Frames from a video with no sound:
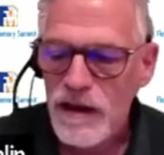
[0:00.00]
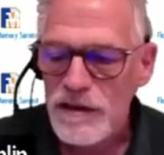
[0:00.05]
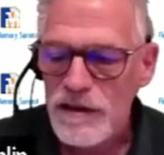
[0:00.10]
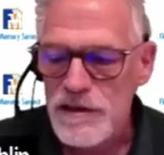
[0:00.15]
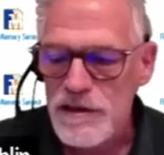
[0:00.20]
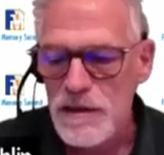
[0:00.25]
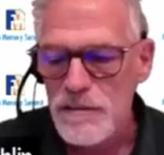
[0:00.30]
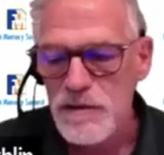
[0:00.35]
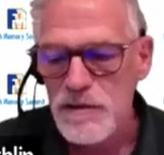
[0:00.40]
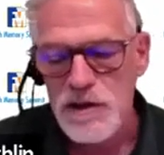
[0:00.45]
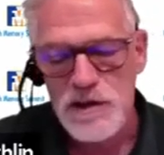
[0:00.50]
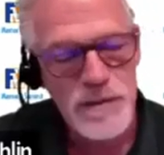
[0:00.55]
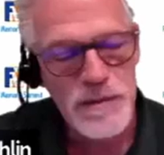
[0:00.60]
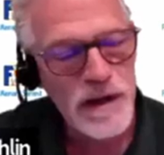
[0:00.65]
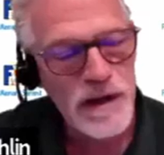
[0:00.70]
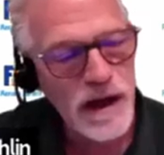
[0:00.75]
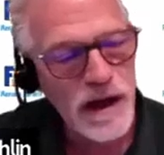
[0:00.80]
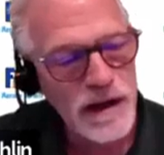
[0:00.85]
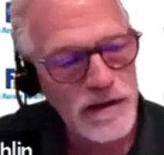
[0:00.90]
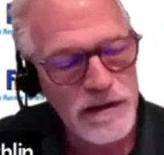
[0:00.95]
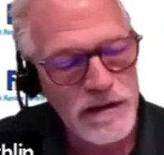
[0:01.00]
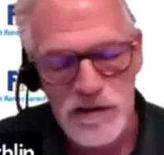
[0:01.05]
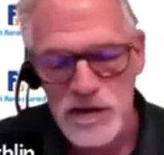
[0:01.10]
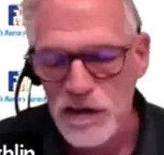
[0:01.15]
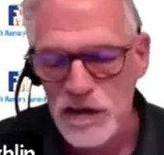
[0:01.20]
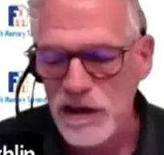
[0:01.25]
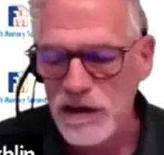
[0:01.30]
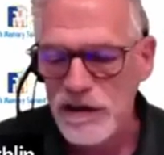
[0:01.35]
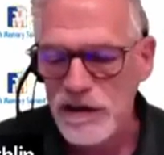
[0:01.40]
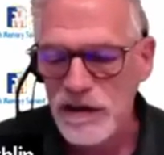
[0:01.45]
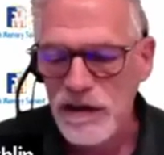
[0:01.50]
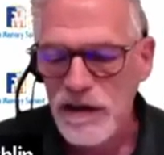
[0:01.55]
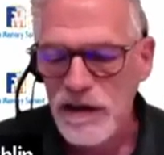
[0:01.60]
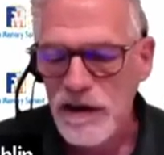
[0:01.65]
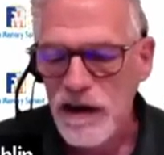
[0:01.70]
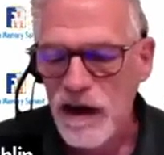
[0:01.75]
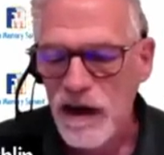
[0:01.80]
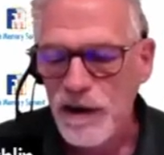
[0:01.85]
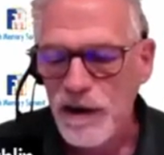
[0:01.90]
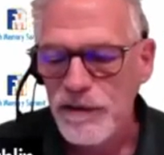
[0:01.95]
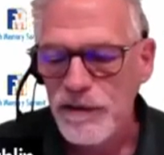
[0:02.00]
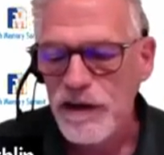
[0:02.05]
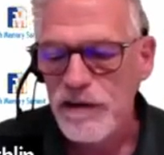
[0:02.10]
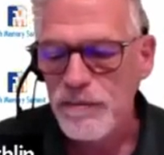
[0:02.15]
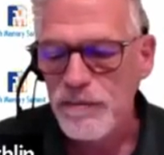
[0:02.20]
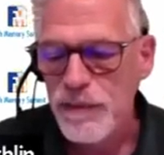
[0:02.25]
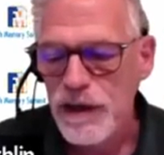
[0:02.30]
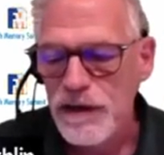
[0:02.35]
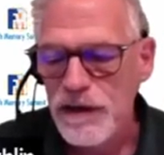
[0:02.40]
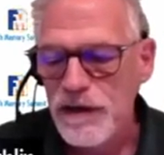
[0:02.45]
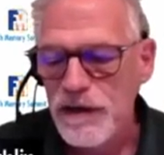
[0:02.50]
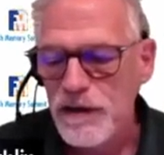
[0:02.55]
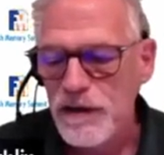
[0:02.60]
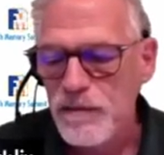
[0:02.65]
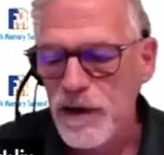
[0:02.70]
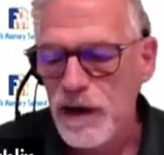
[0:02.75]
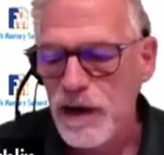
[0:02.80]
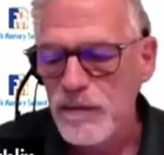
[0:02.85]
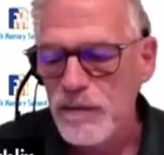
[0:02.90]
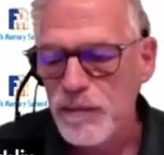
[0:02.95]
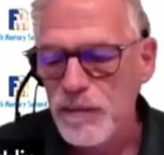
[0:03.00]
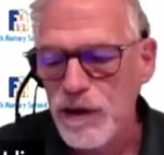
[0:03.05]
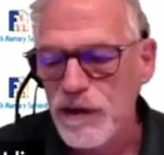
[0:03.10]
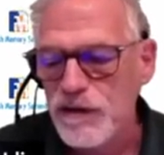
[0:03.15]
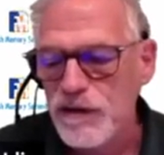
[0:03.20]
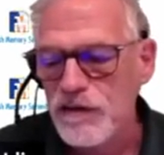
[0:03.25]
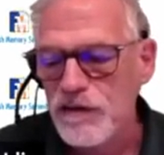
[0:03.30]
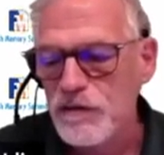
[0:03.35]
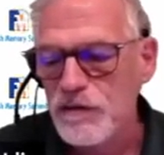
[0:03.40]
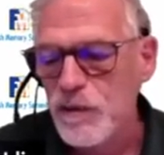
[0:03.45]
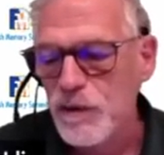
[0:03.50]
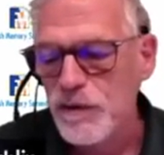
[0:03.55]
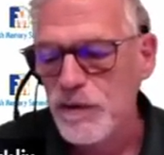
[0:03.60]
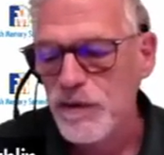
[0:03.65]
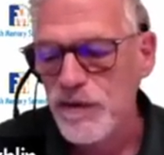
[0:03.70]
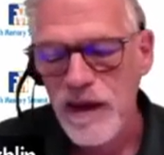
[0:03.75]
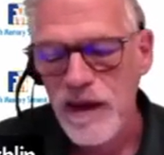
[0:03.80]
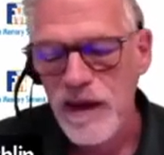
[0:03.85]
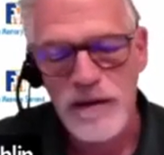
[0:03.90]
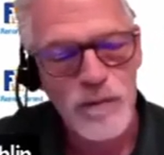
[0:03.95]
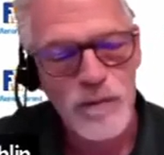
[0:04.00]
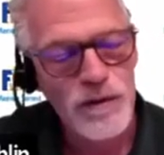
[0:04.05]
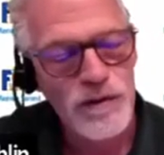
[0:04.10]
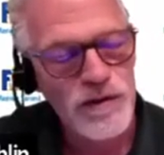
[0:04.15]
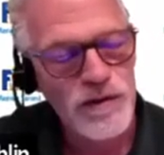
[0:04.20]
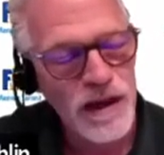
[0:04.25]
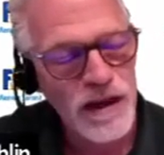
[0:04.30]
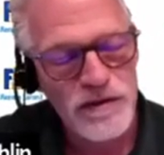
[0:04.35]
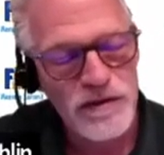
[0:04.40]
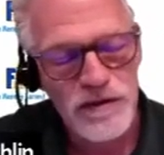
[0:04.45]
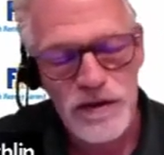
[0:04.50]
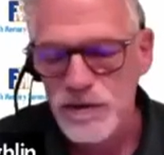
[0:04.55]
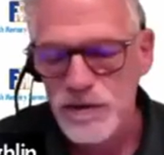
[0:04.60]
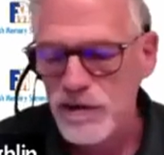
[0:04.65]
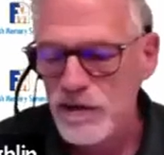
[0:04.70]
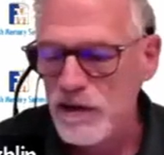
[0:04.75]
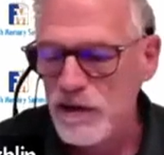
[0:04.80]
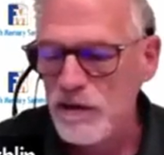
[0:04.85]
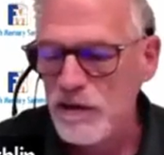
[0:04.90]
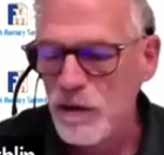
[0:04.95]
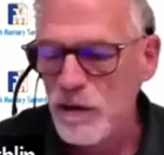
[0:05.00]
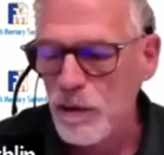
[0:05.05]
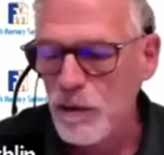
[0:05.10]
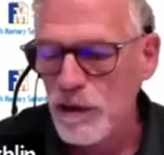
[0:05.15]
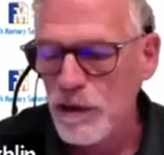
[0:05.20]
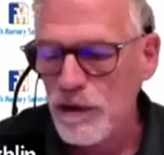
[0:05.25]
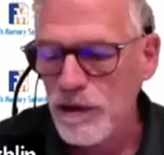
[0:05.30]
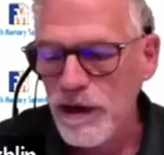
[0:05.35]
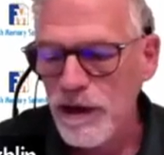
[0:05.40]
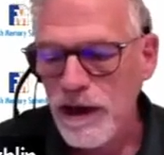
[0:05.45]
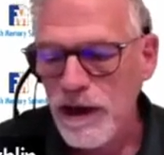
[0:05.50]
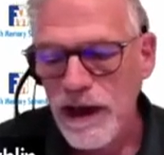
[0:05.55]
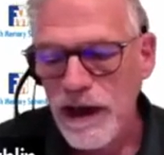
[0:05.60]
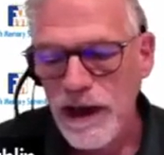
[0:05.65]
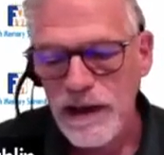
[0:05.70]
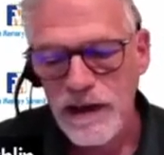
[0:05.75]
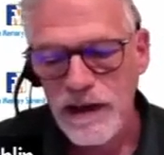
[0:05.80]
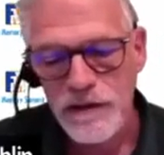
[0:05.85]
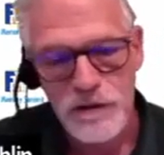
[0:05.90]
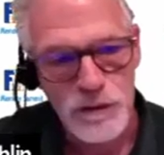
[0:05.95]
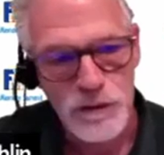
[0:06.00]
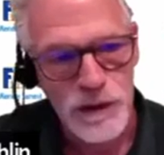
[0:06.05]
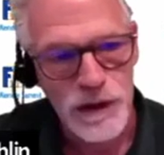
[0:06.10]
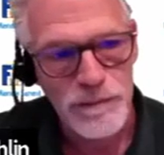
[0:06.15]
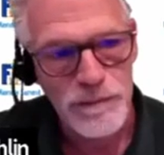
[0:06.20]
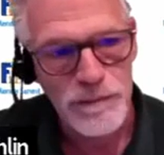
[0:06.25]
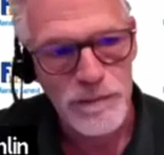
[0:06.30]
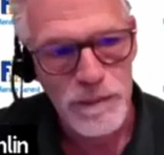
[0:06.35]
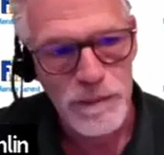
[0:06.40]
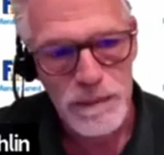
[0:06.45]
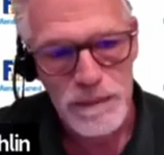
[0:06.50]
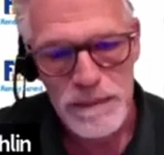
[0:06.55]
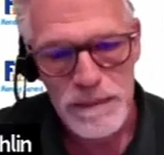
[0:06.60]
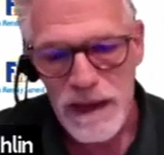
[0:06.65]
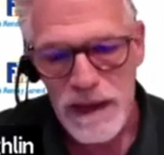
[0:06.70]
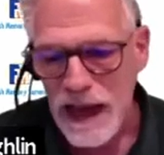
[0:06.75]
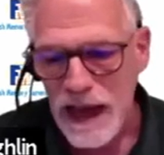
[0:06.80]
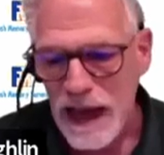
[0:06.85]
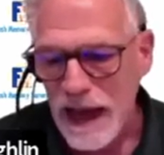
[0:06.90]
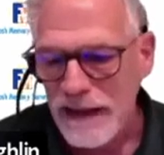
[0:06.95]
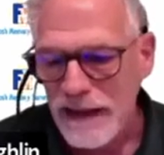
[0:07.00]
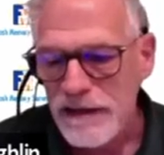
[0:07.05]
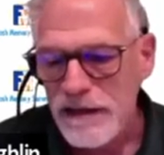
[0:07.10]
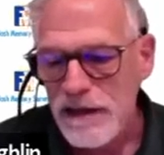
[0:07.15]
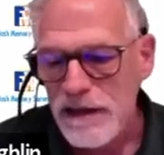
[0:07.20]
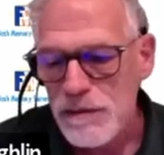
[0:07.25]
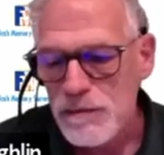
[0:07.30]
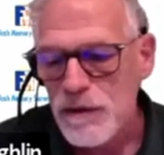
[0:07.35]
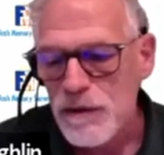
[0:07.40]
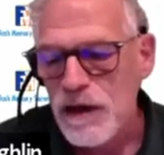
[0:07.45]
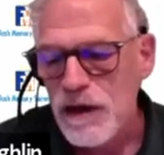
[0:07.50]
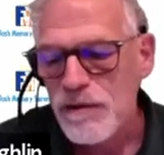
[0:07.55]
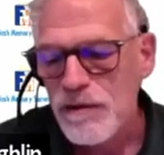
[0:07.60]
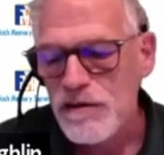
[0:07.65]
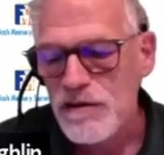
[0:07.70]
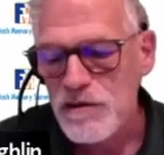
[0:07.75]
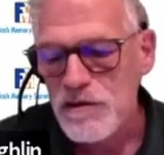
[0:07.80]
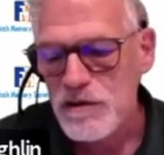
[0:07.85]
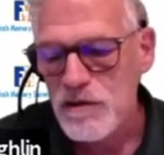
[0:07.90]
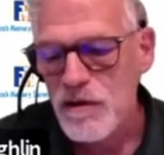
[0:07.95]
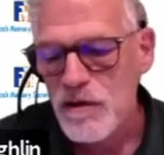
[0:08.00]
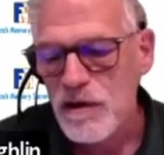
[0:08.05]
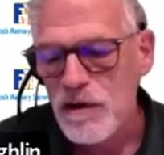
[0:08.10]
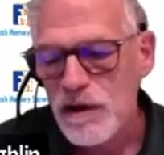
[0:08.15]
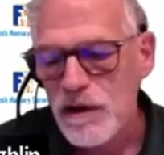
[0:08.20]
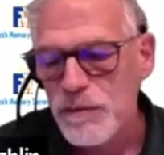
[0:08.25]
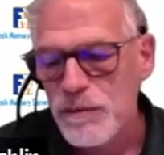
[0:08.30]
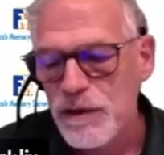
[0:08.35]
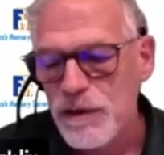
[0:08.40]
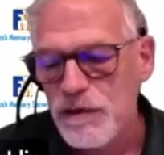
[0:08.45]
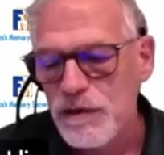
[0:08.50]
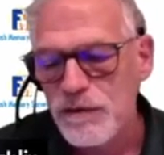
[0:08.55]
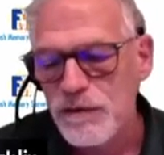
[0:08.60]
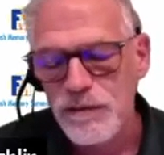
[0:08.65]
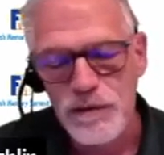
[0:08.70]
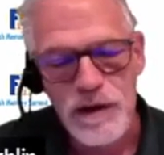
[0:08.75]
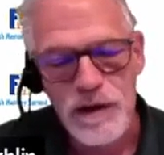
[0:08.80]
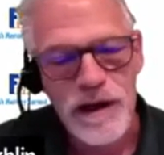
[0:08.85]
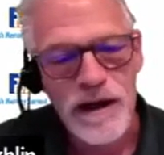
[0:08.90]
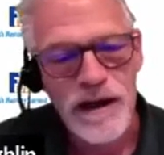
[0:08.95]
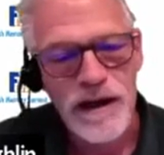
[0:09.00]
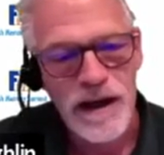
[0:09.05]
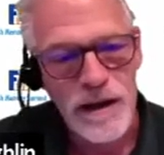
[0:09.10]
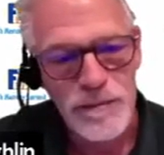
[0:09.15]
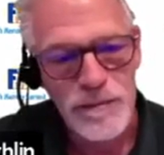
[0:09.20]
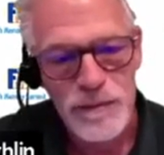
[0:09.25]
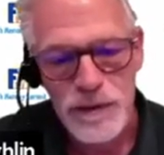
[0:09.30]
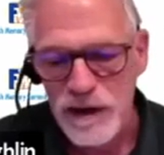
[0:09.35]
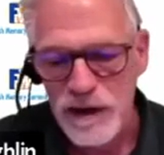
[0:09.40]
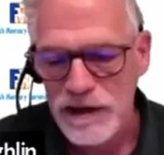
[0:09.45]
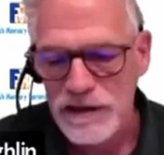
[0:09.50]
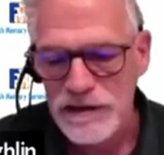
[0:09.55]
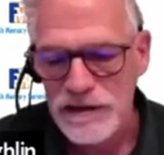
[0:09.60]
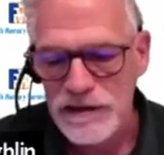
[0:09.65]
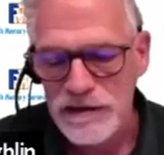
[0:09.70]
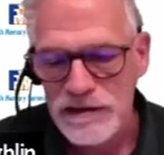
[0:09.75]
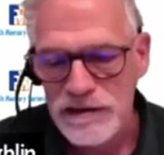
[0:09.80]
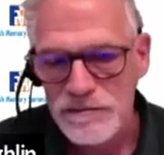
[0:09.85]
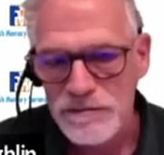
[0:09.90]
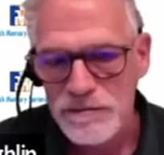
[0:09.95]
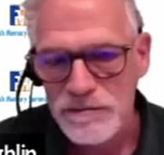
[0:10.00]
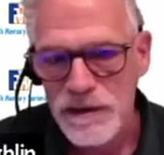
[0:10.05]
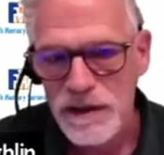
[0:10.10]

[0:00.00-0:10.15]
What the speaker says: Assumptions behind the chart are that embedded MRAM replaces most SoC, NOR, and SRAM, and that MRAM has strong appeal for AI applications.